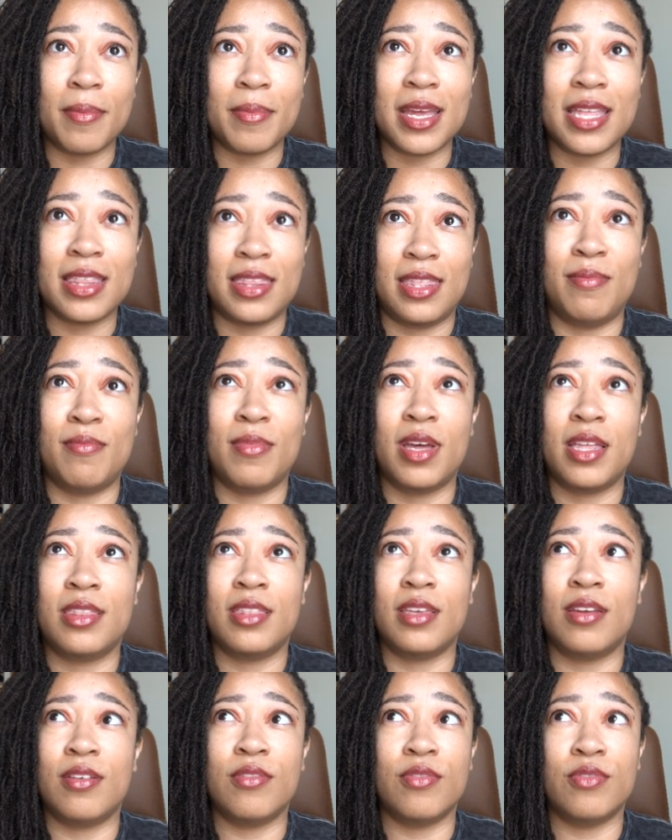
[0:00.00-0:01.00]
In the month
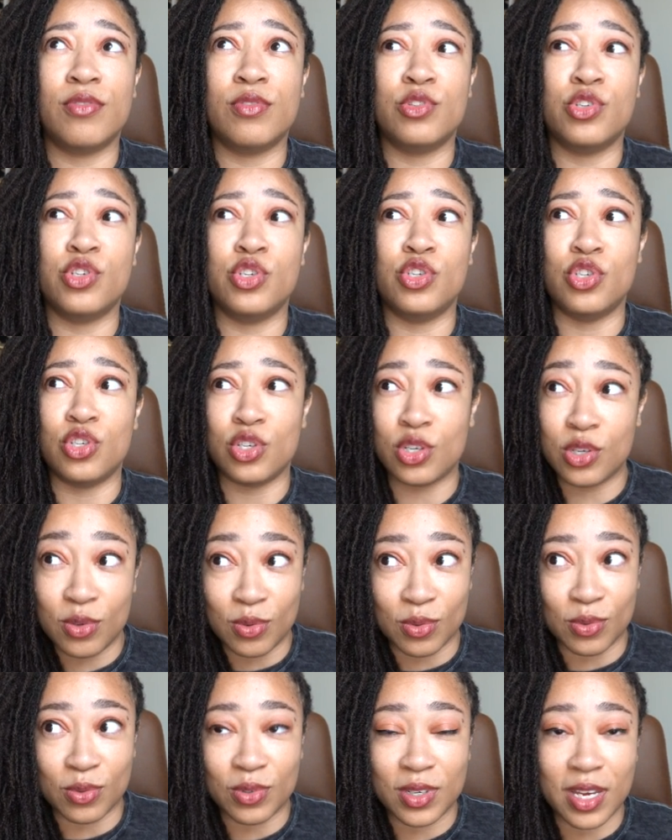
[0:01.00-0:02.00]
of
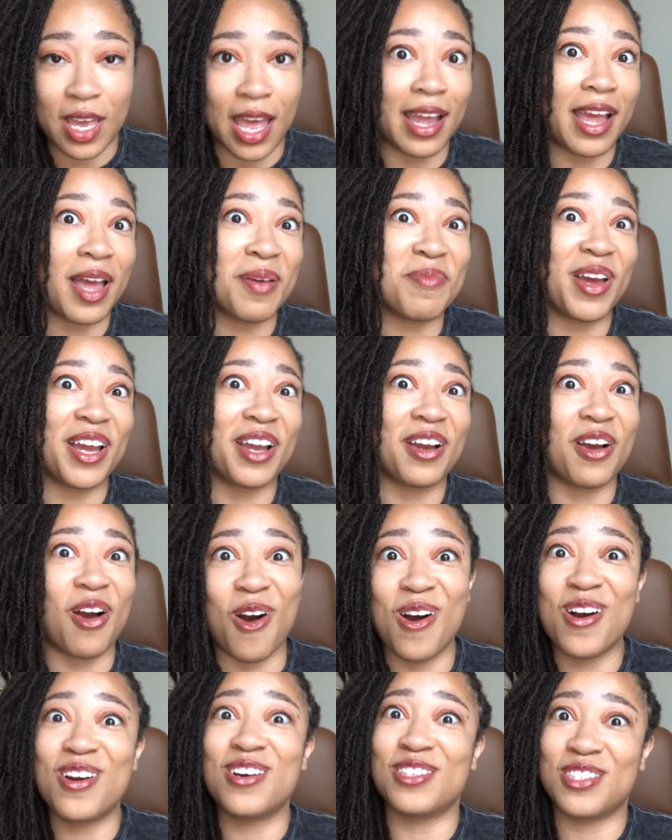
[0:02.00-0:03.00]
June, I got my
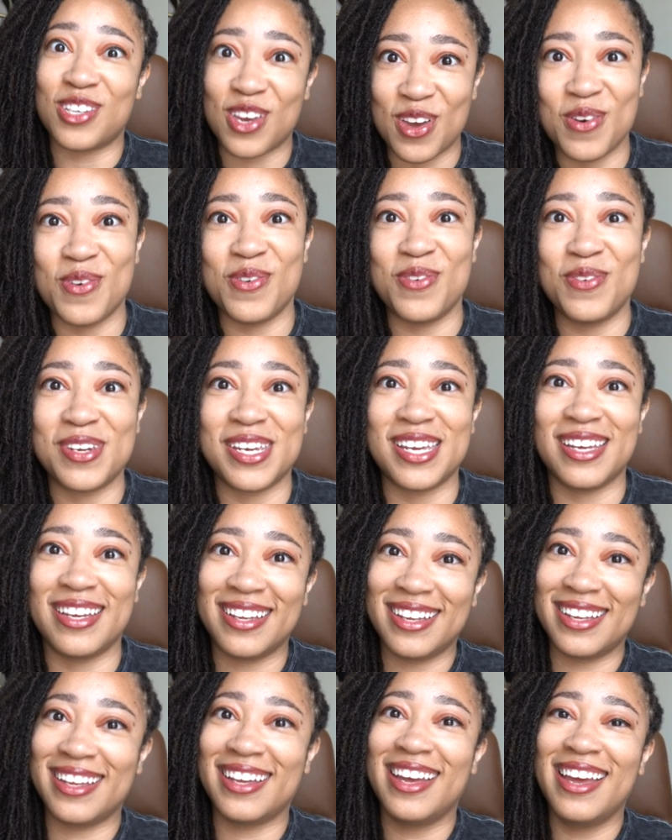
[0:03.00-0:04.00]
car towed.
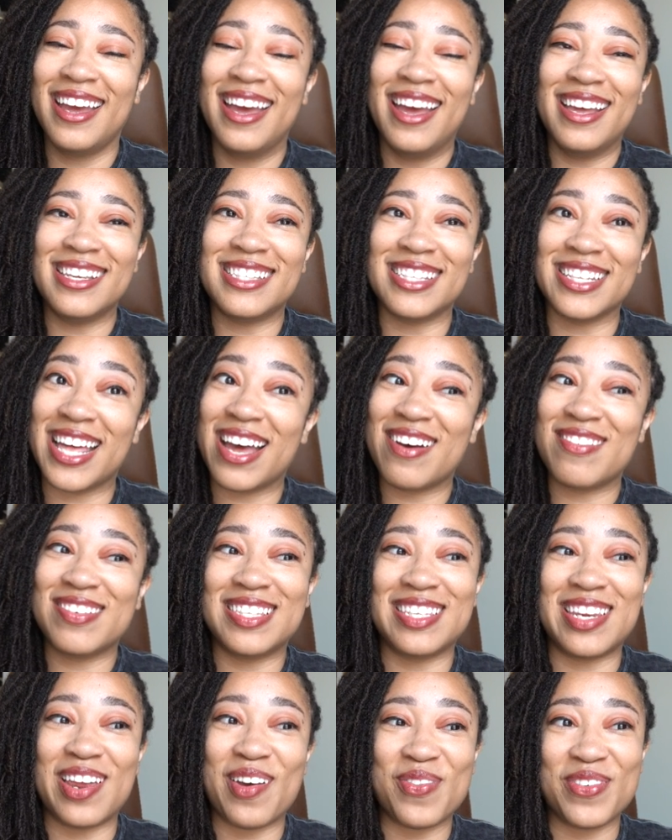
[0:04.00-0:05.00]
So that
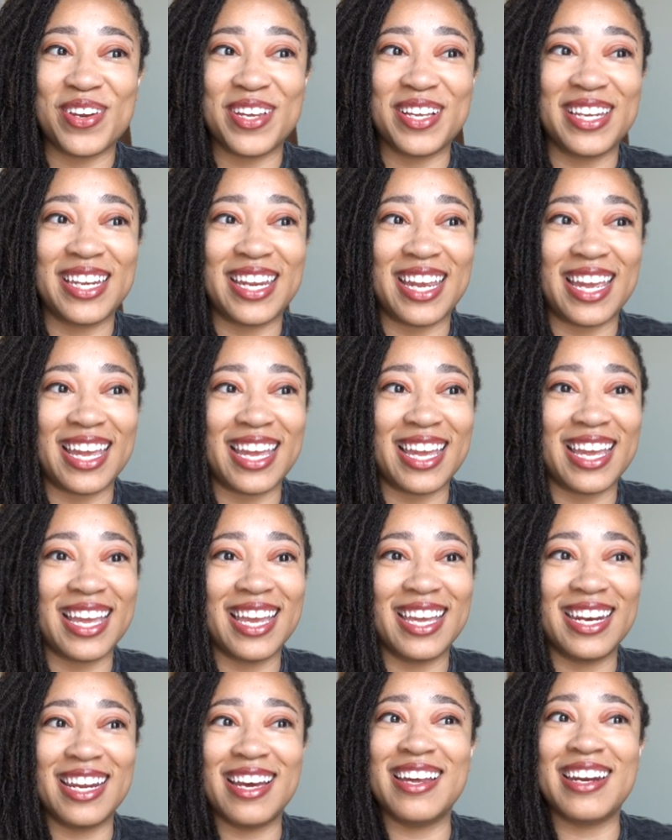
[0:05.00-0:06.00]
was definitely
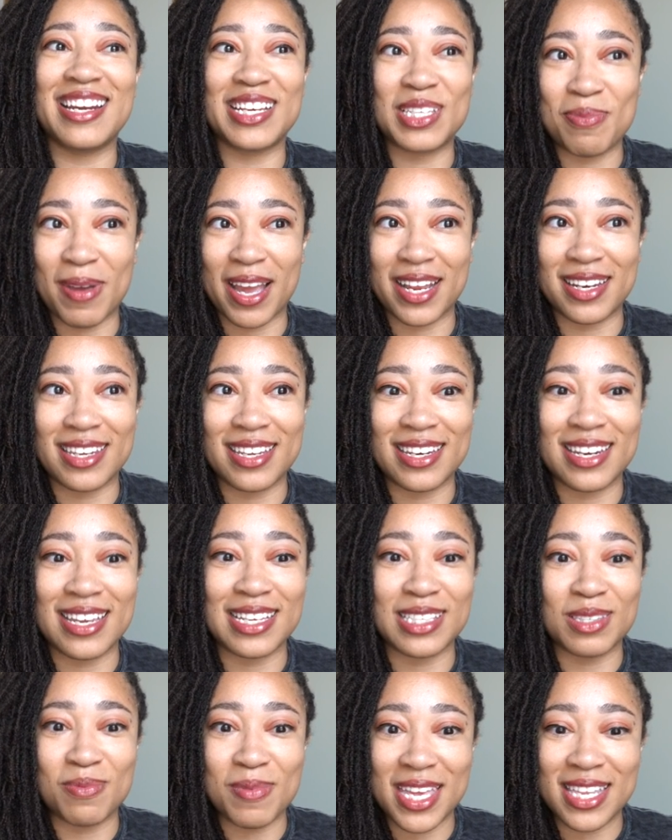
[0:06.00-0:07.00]
an unexpected
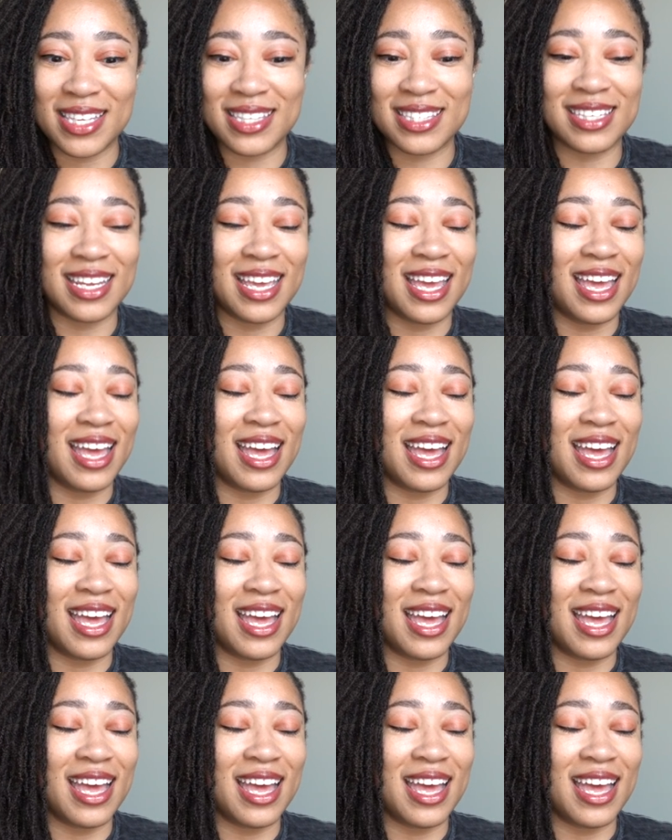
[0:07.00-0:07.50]
expense.